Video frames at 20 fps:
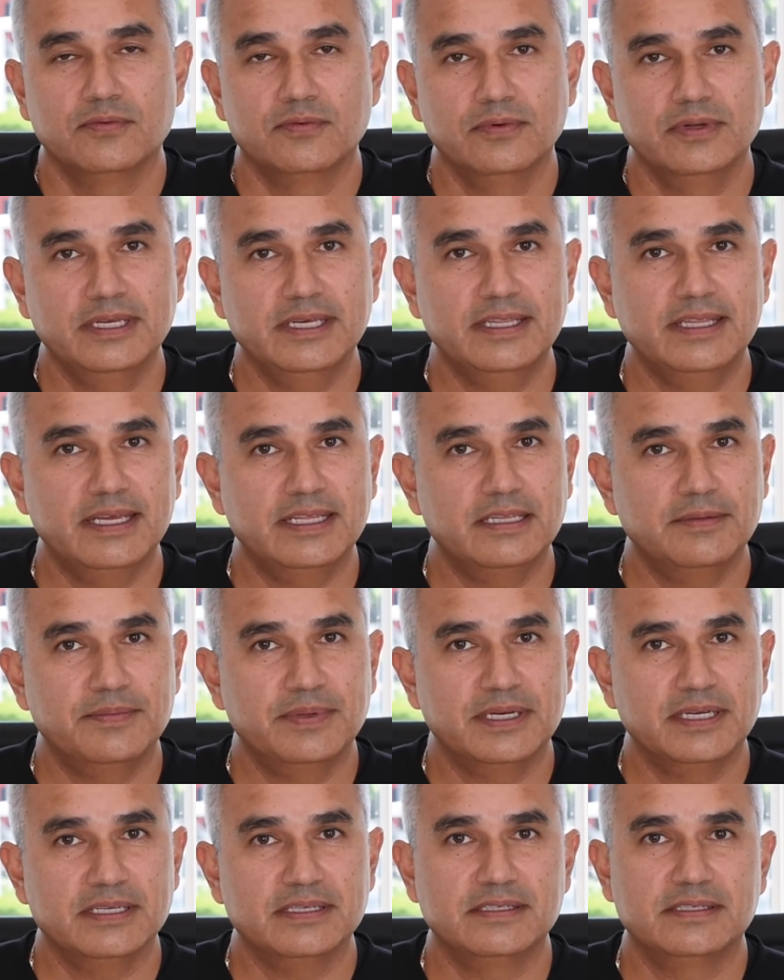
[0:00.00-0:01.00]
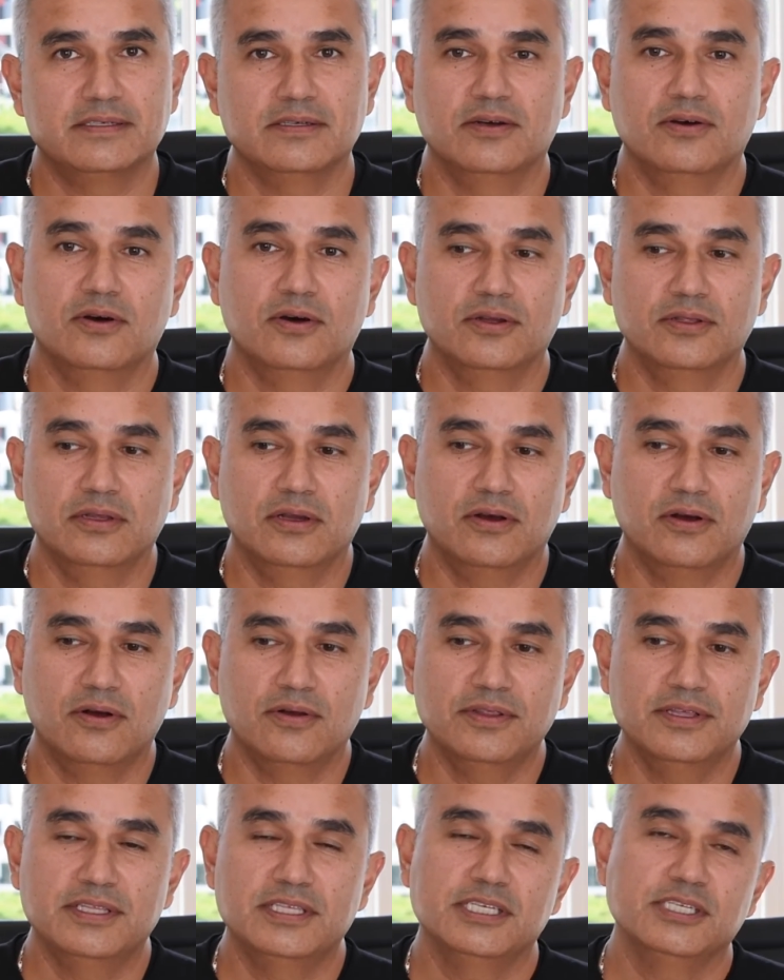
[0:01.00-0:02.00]
Really, that depends on
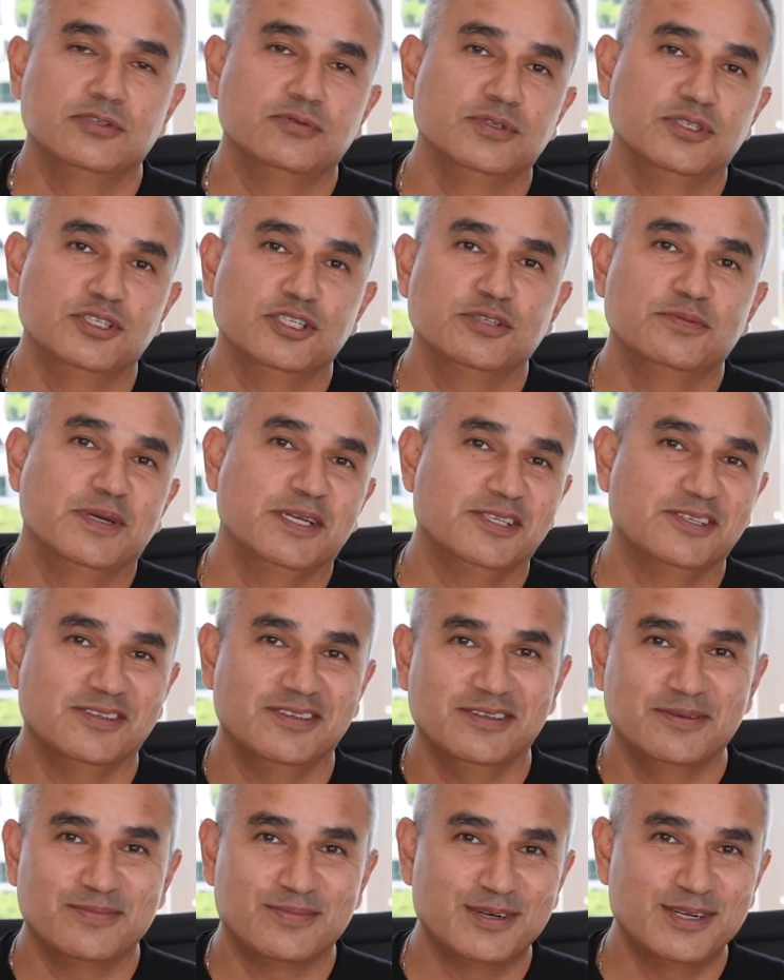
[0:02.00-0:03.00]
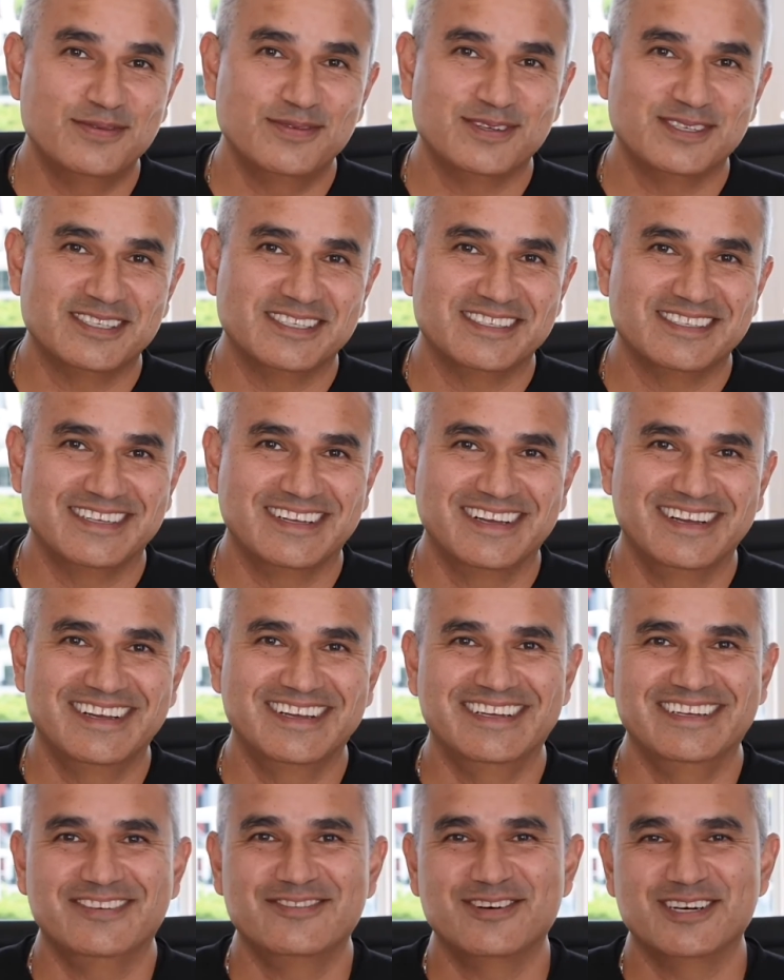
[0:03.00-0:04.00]
all the things we just mentioned in the previous
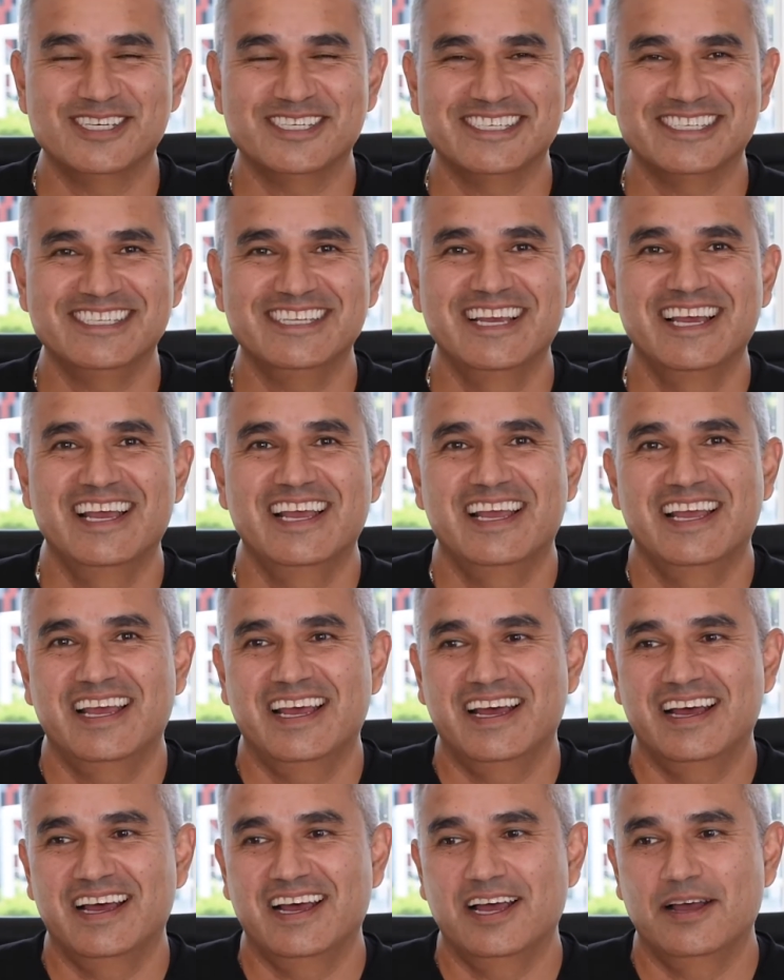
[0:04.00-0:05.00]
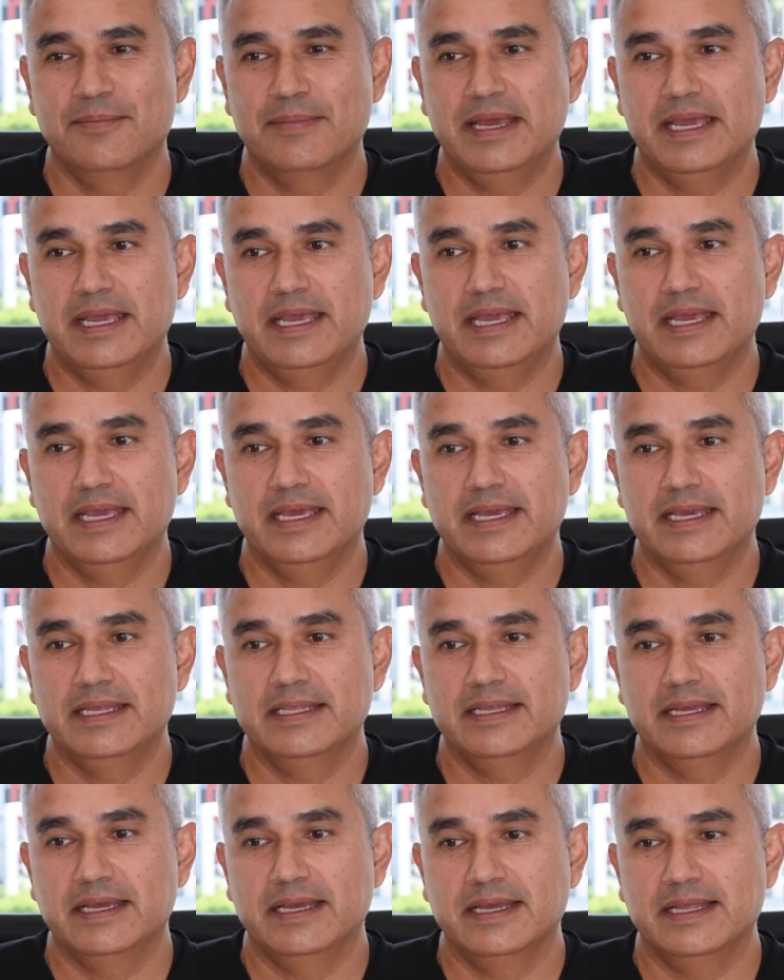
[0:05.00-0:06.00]
question,
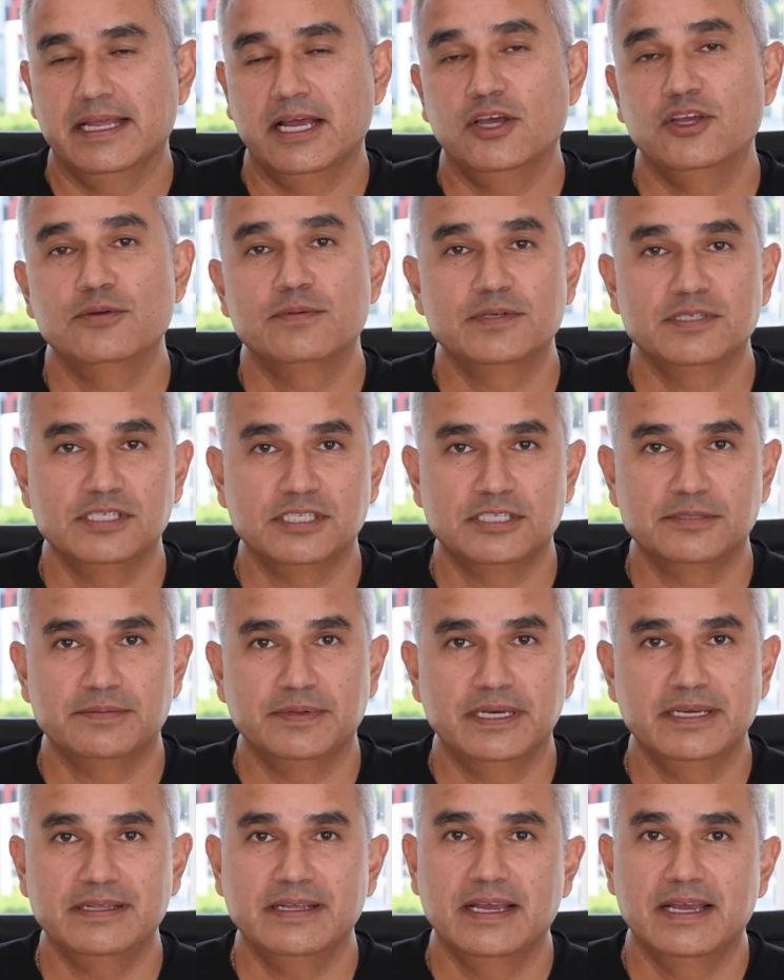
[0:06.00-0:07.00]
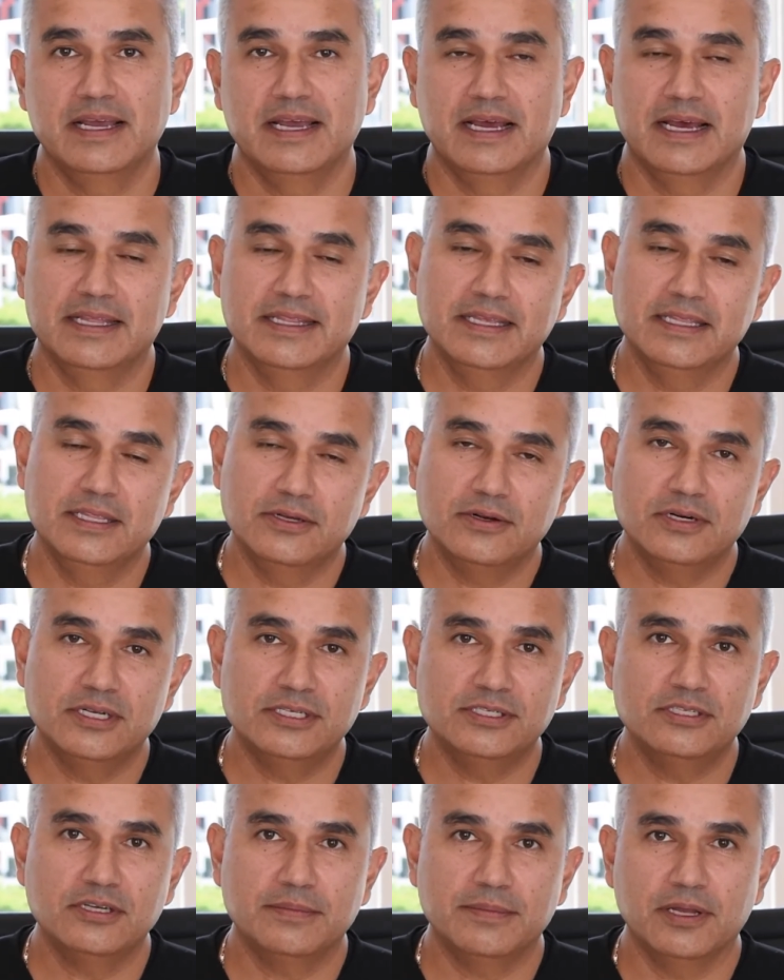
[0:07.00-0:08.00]
and how you participate. And then there
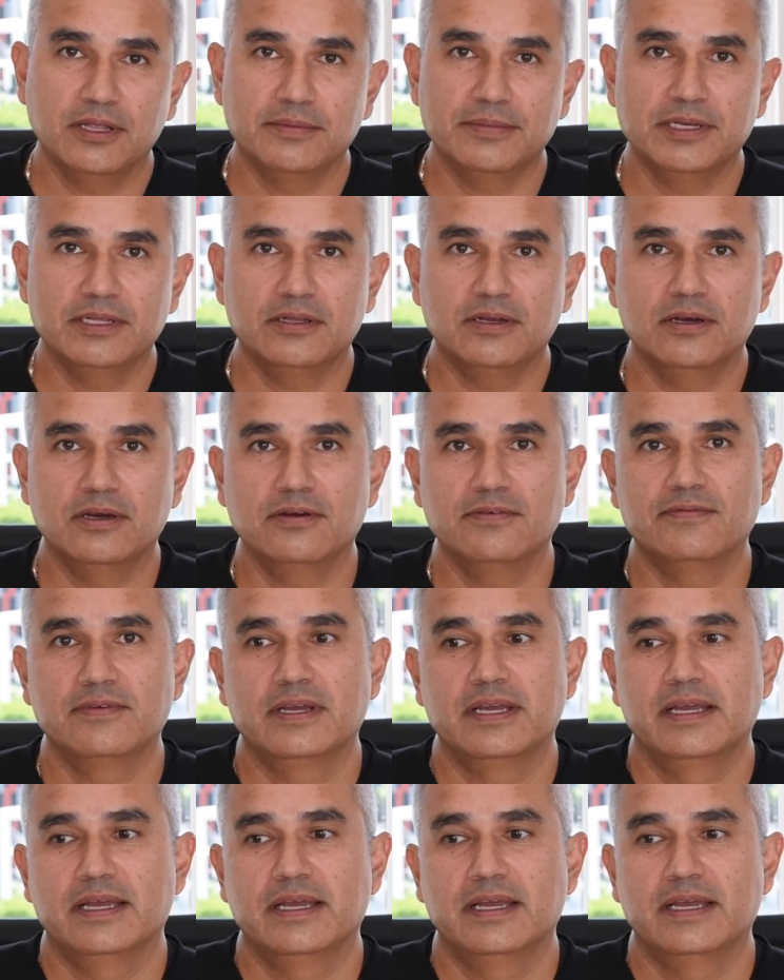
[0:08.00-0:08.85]
is some element of